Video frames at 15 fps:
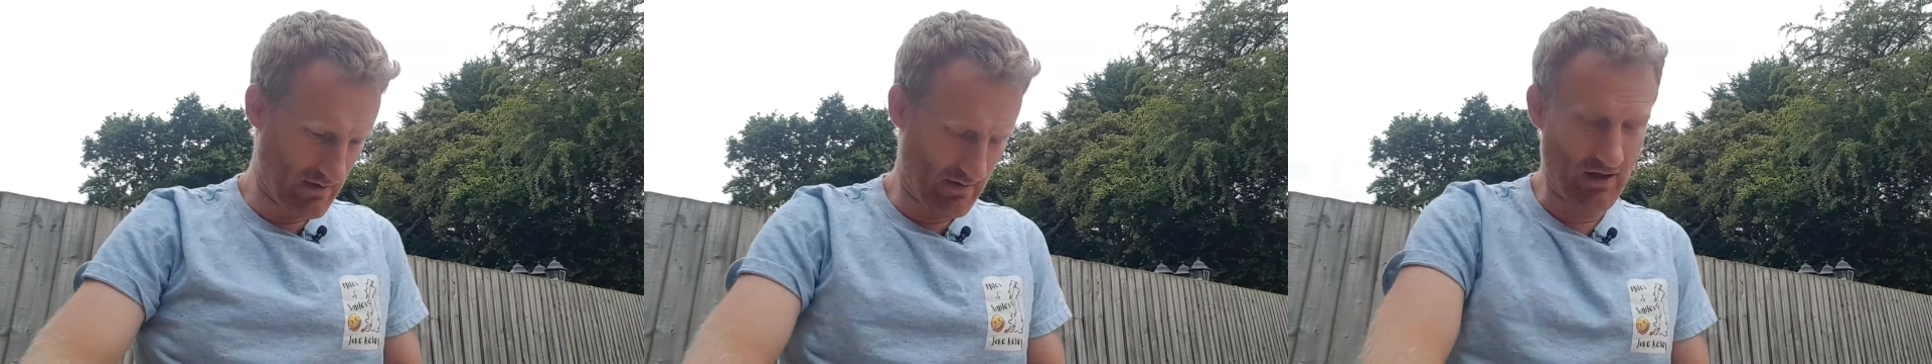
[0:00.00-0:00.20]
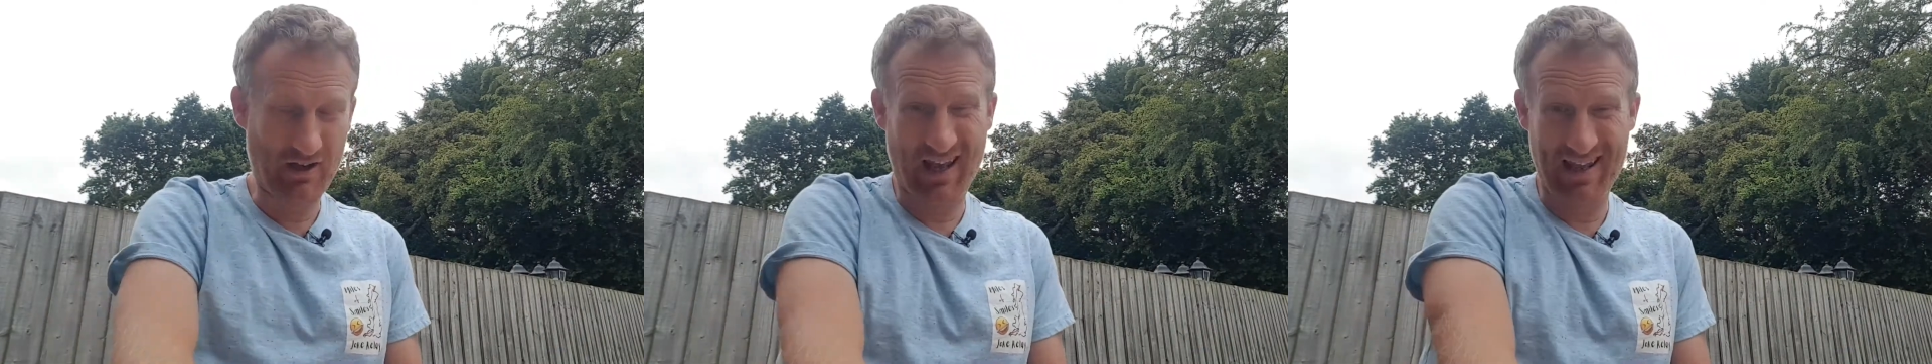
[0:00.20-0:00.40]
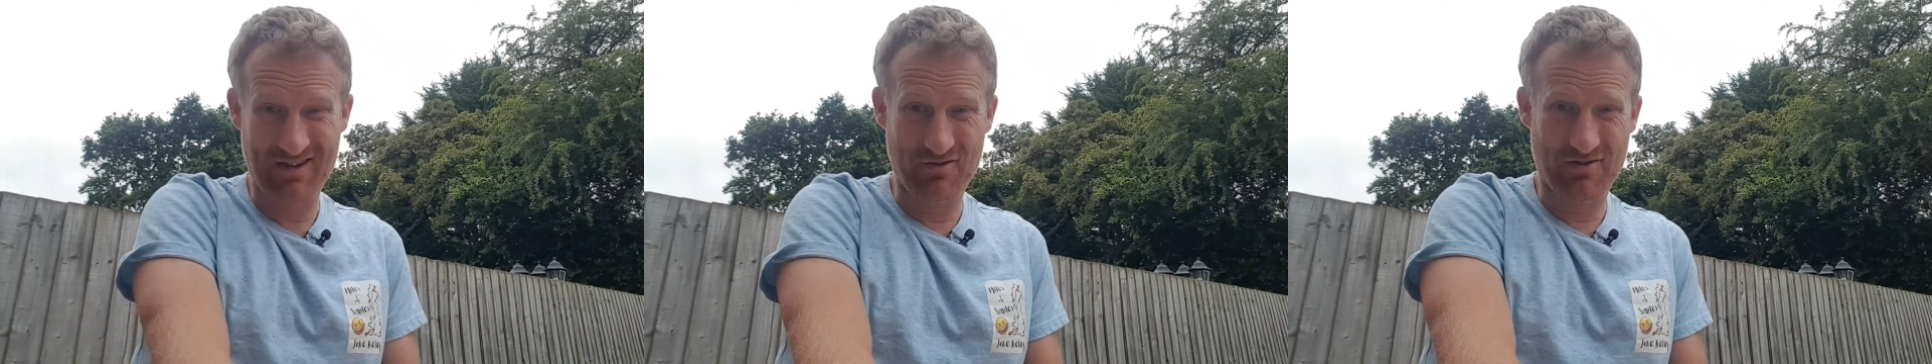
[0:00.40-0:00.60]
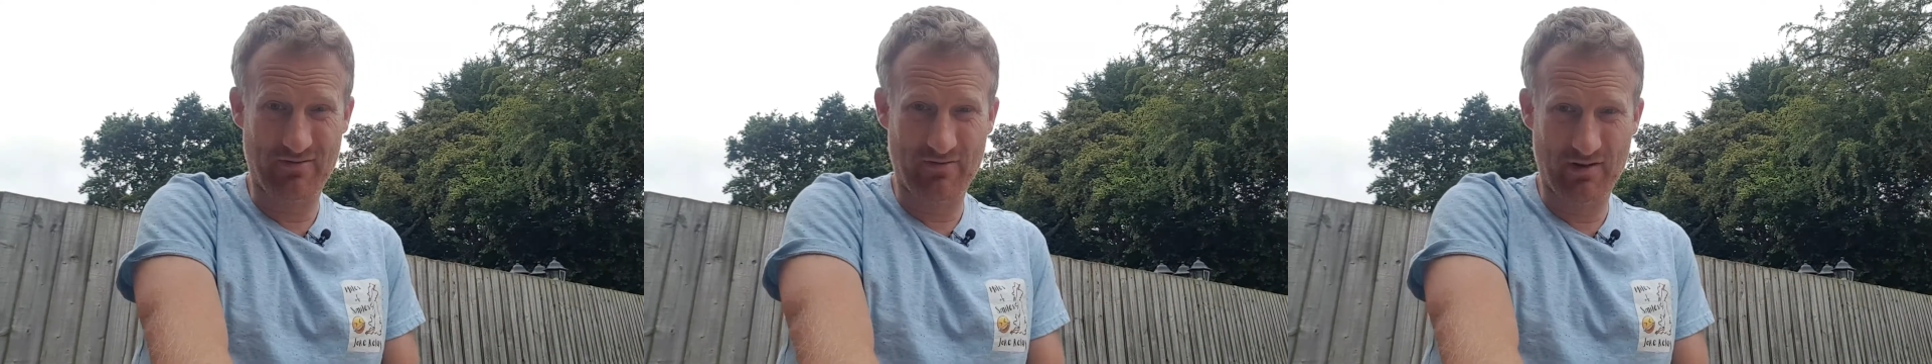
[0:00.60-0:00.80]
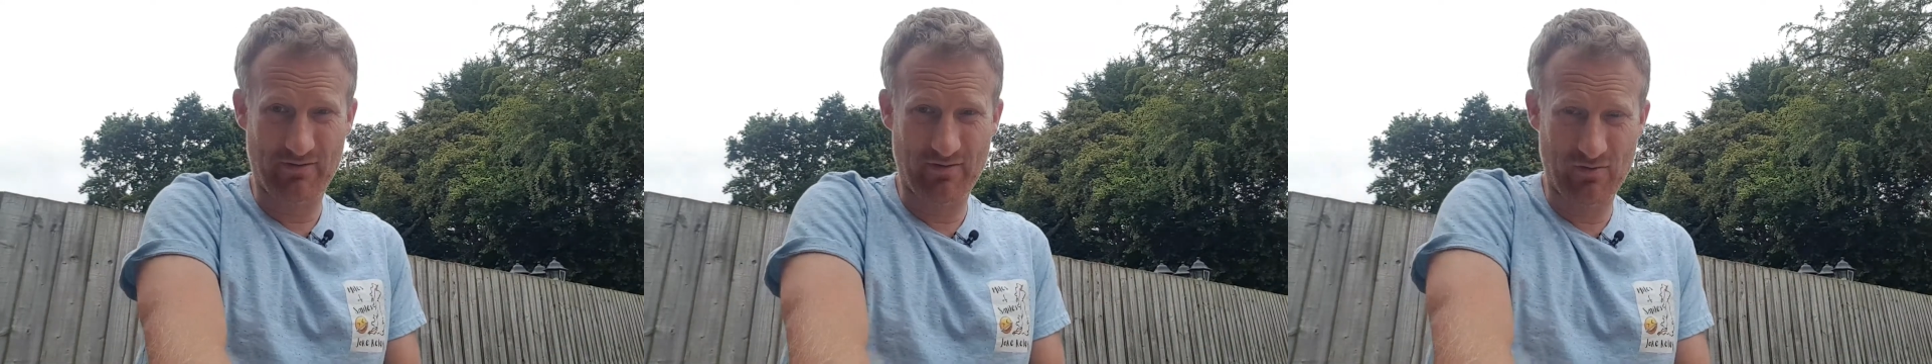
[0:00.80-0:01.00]
I can use them
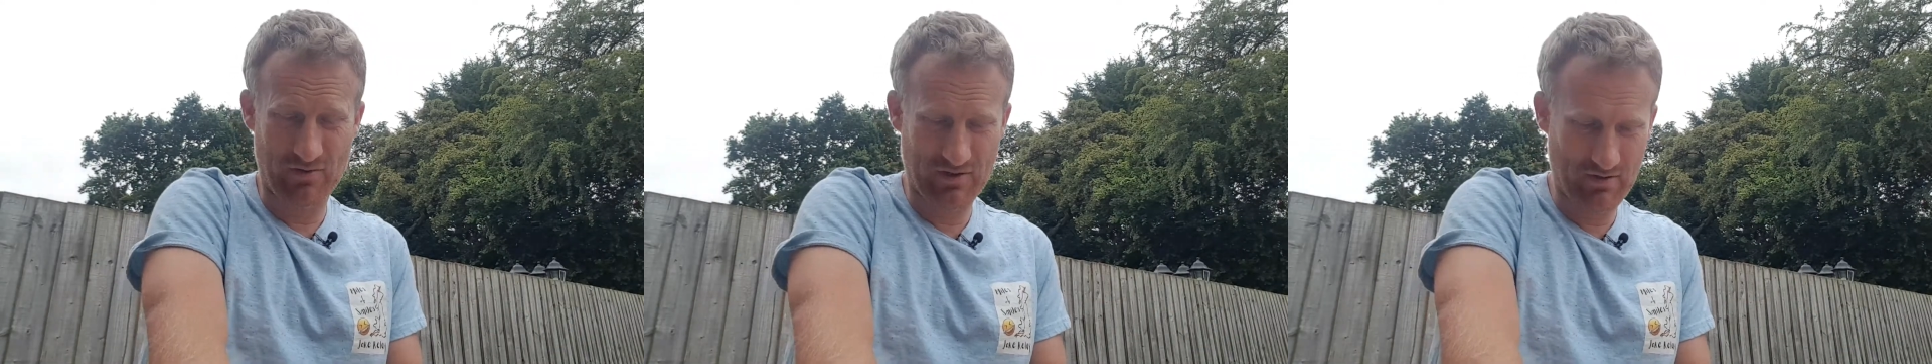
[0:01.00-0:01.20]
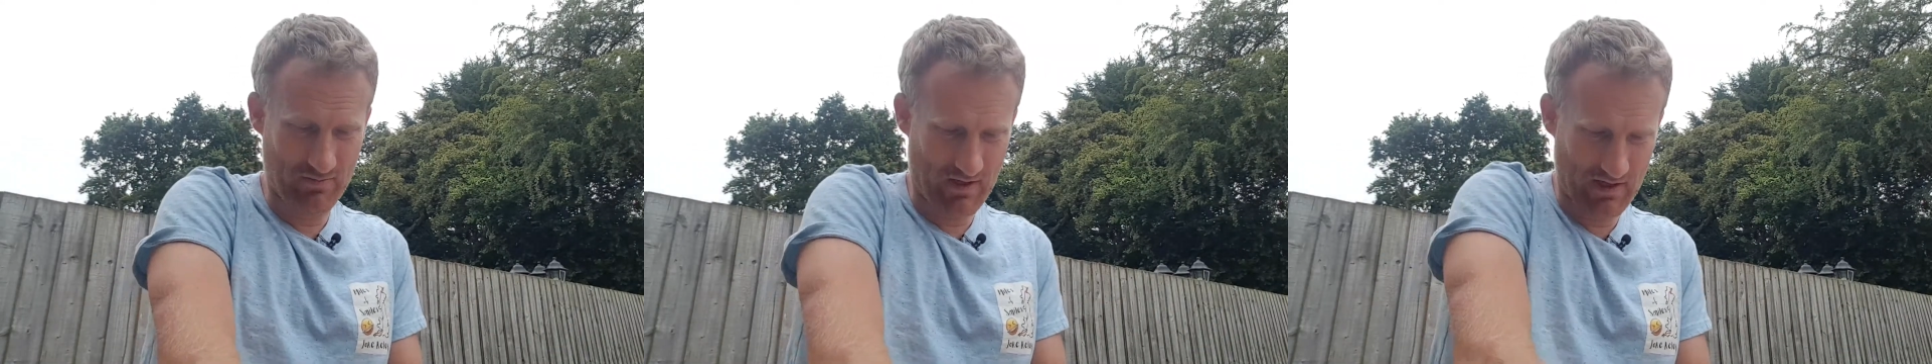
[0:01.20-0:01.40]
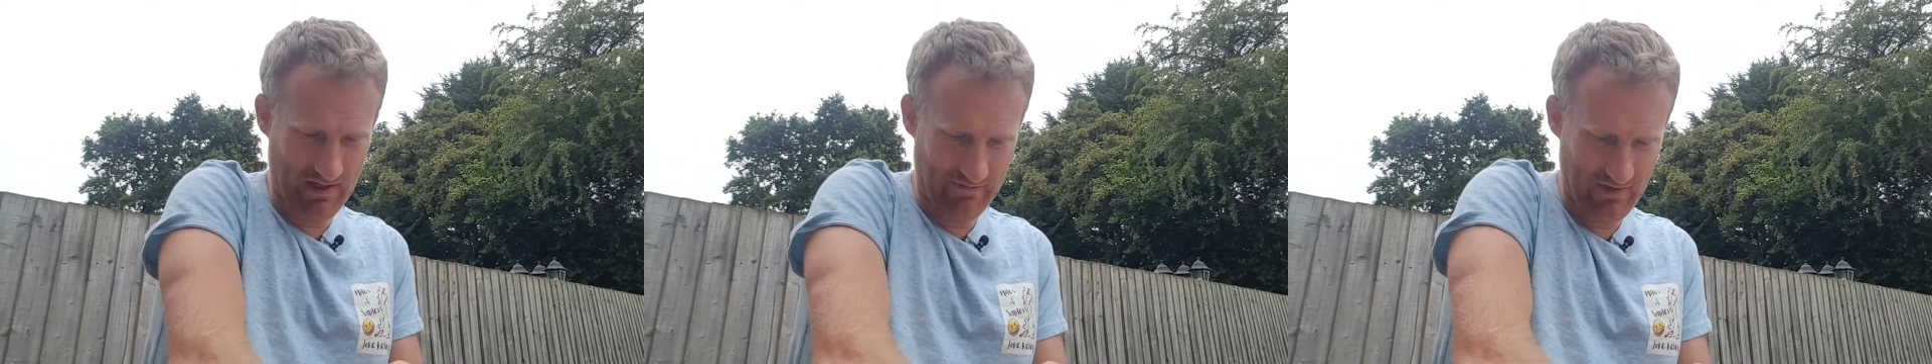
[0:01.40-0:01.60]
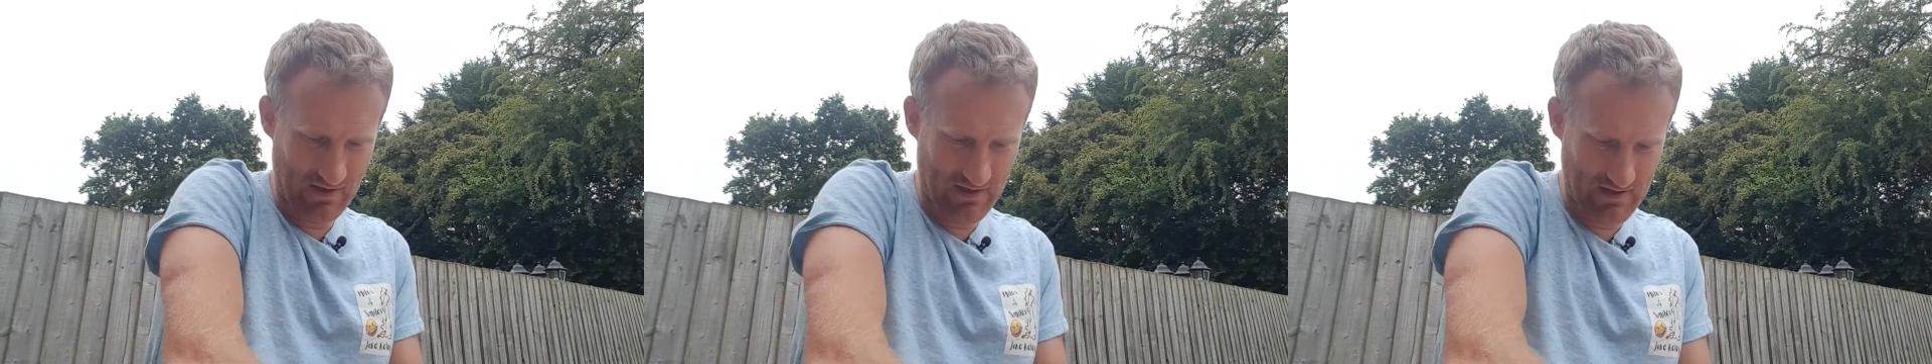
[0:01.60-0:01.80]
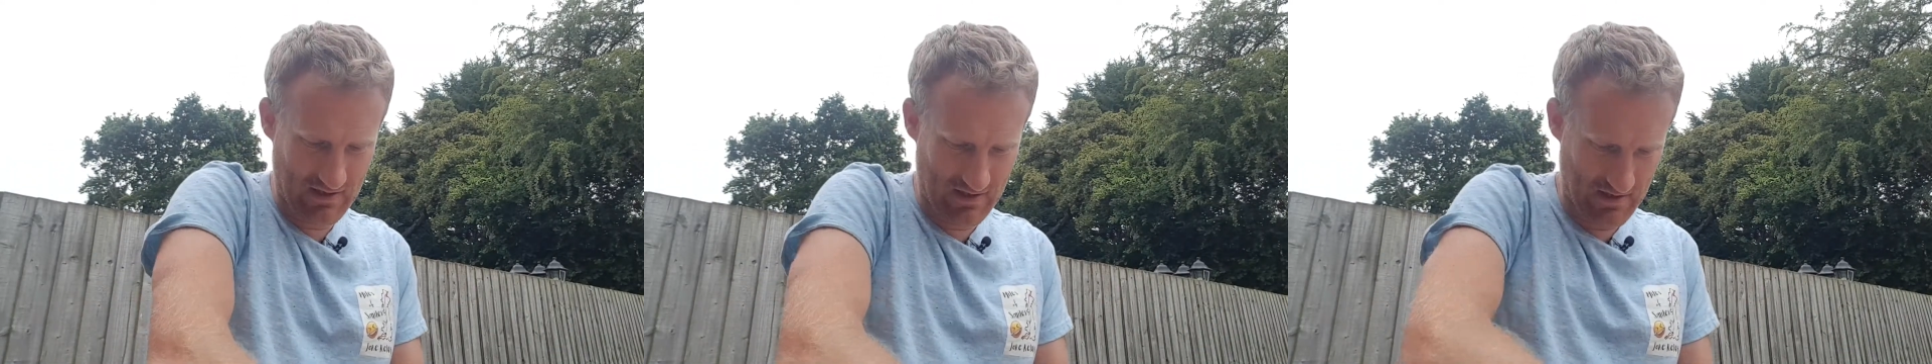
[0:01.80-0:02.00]
for if I want to, but I haven't yet.